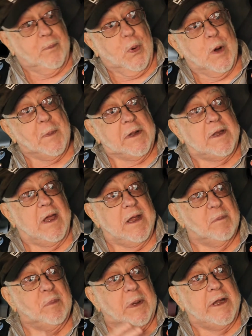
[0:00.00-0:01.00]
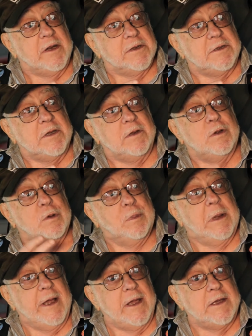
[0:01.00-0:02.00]
Porpentine Players did 2
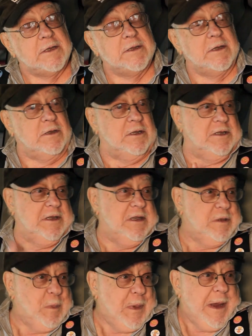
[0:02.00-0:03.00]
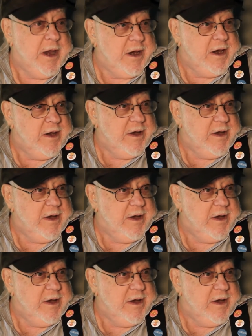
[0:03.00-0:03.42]
plays and then just disappeared.